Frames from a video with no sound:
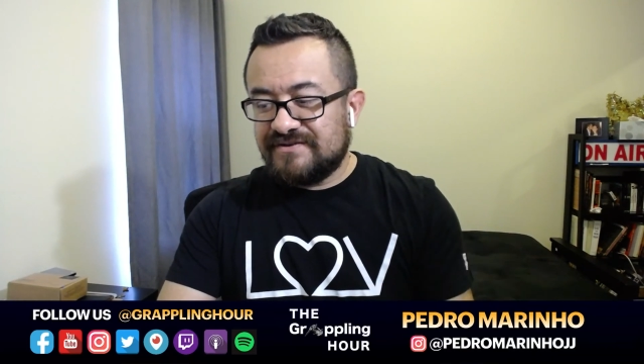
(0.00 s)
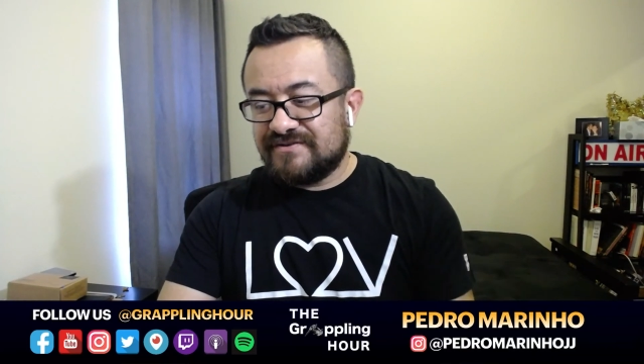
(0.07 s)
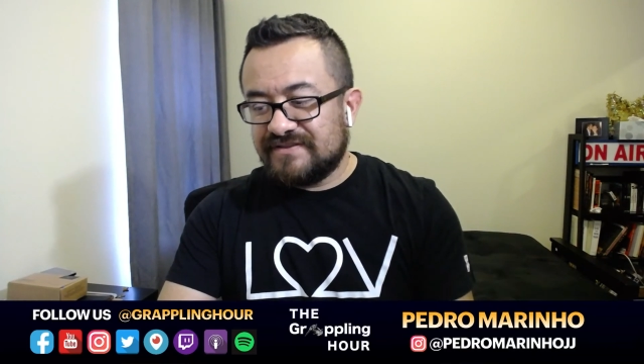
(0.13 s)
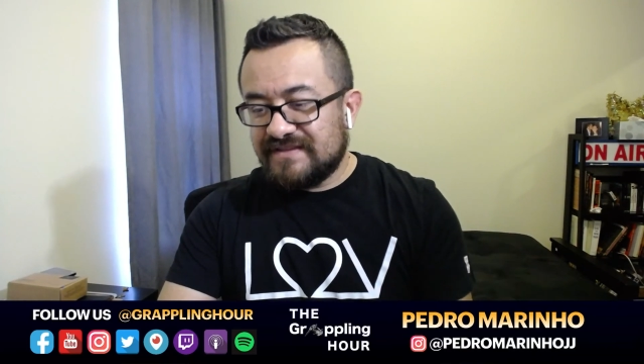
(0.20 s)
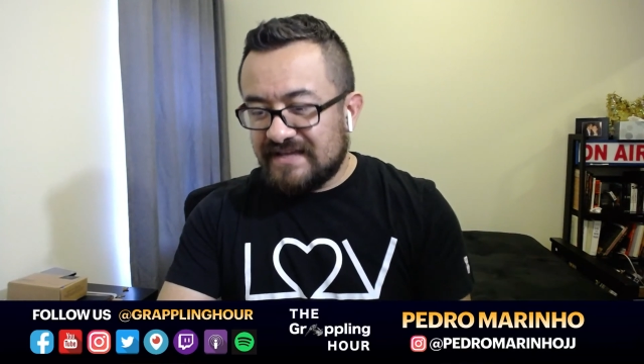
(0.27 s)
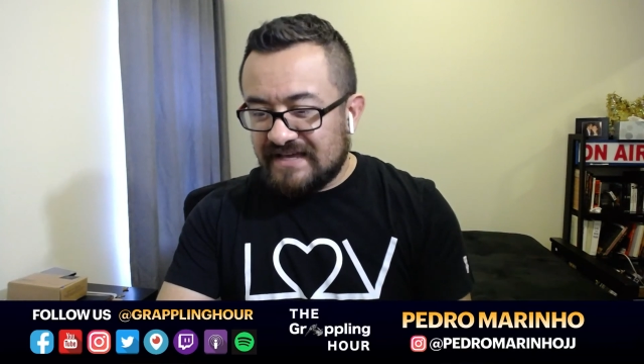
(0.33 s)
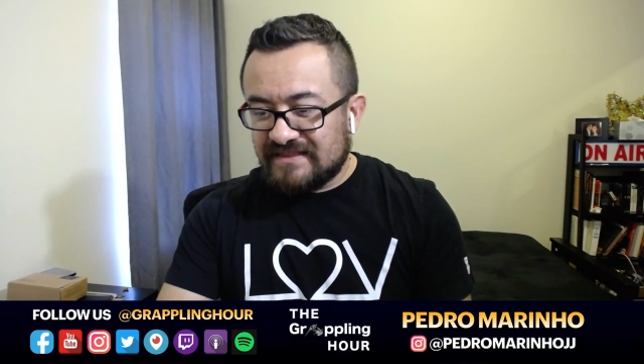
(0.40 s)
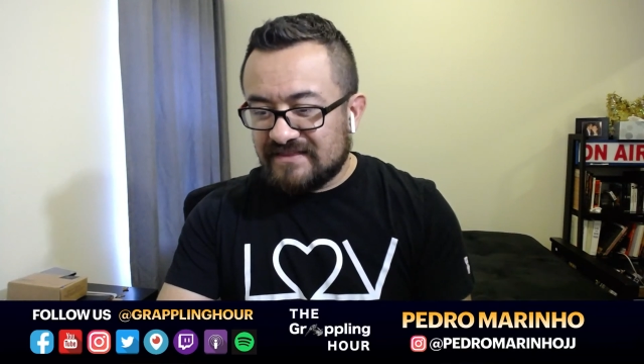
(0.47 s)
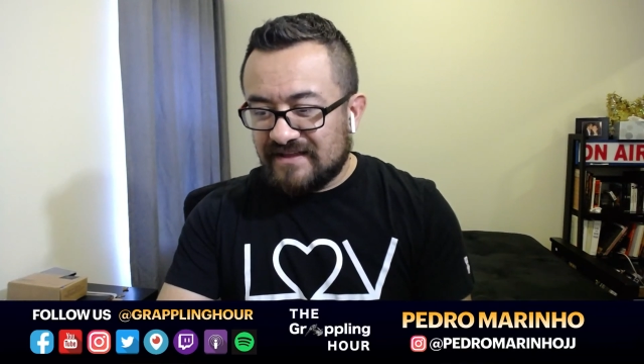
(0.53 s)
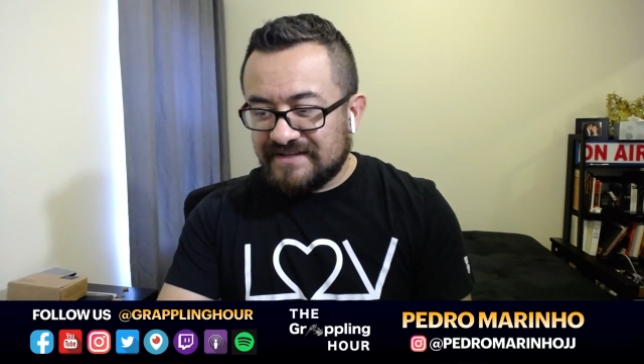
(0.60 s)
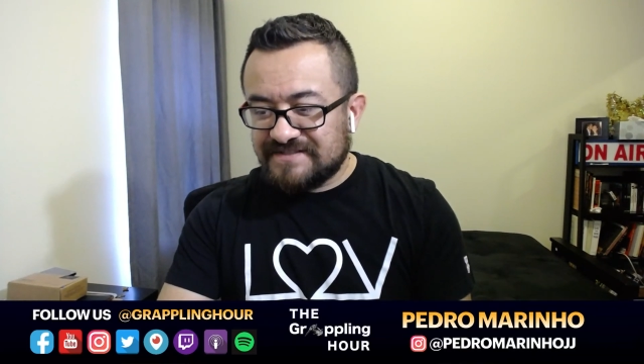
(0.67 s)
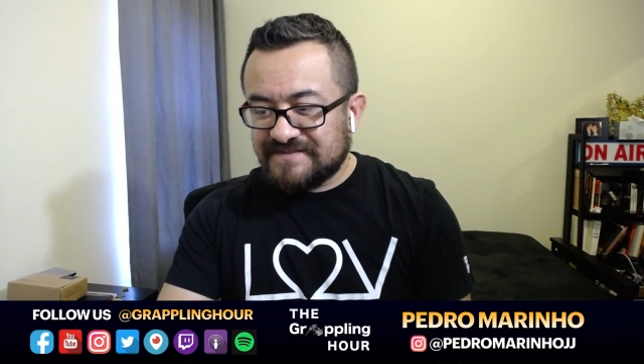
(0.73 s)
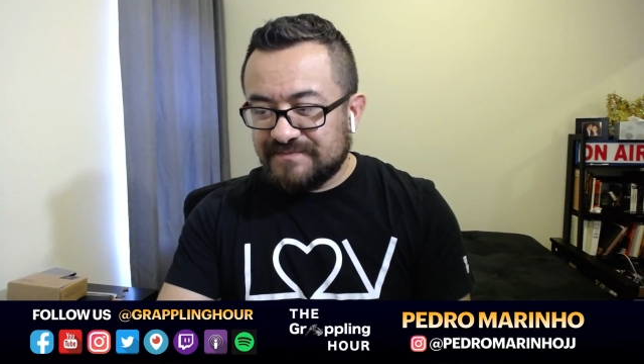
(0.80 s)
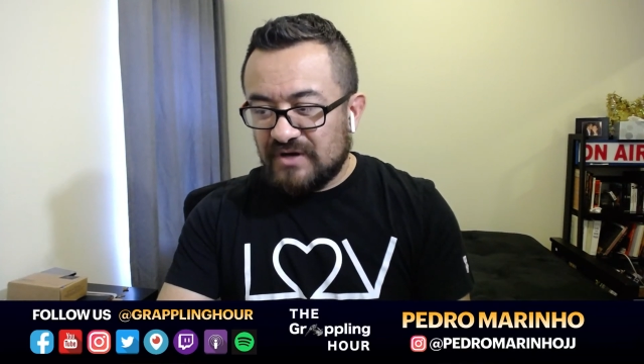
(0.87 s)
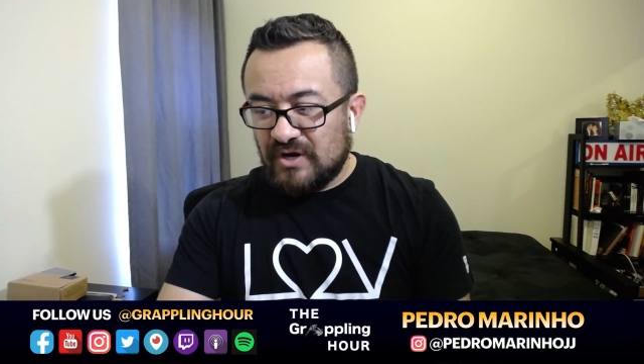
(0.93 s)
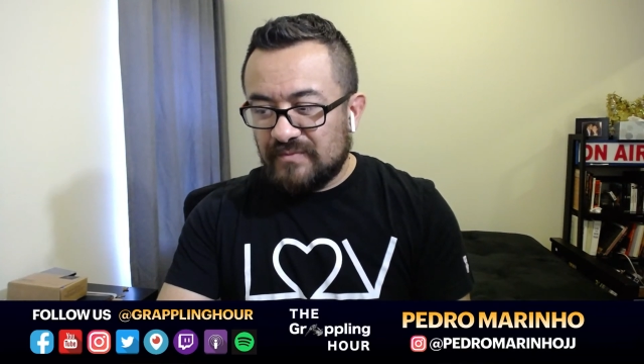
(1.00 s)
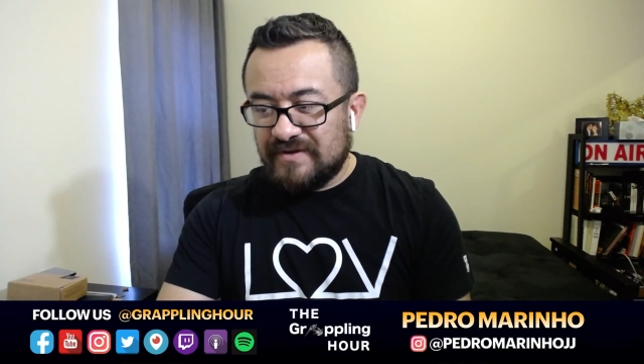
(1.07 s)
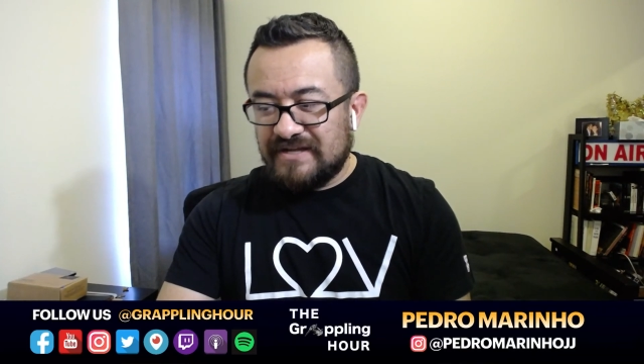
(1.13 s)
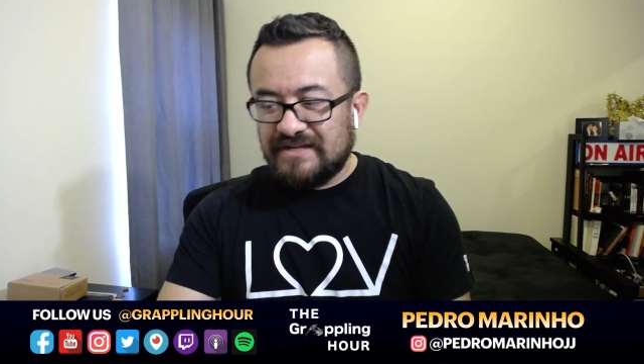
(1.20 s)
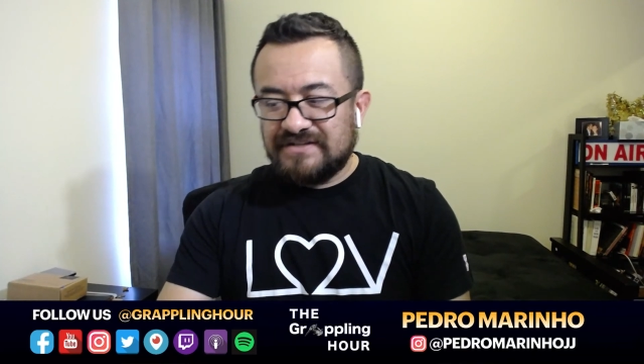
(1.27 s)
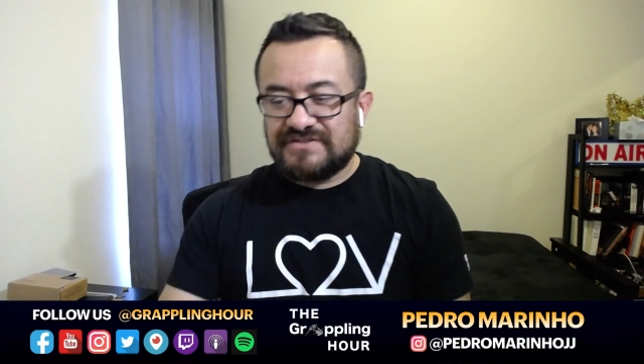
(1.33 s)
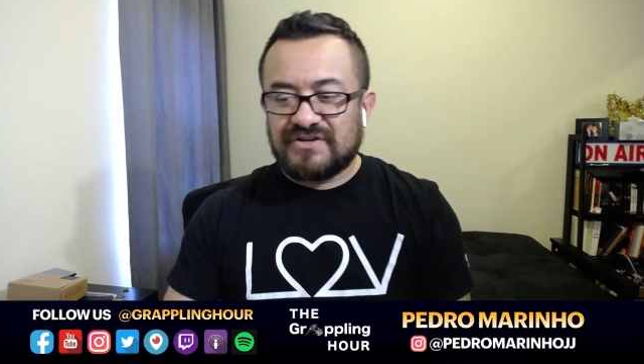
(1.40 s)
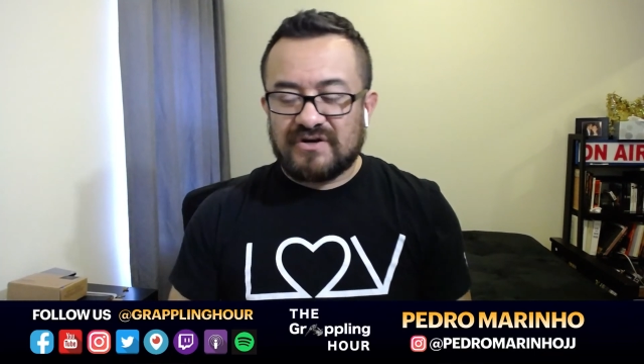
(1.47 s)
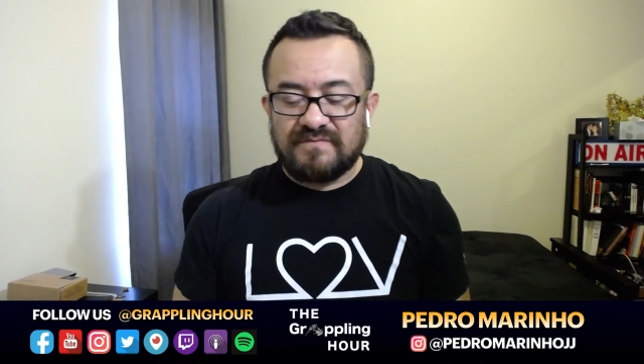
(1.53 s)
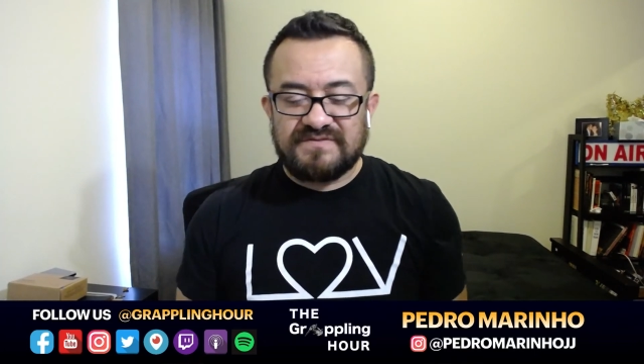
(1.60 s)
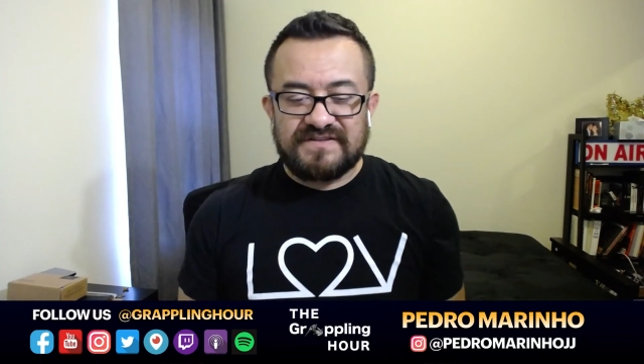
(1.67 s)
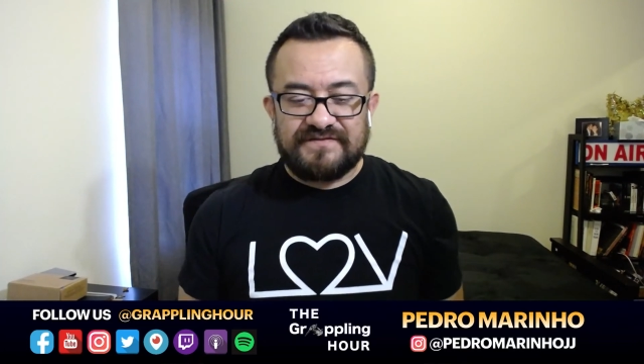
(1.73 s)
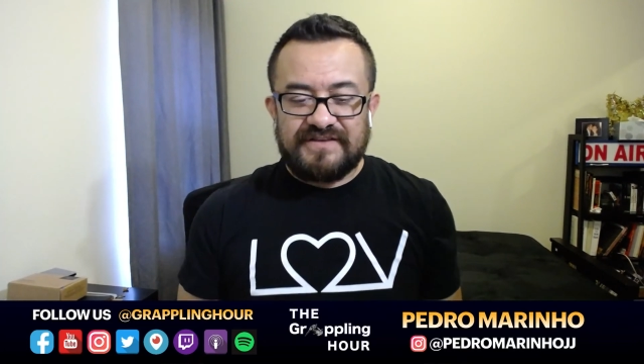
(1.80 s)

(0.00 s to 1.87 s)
in the headlights moment in terms of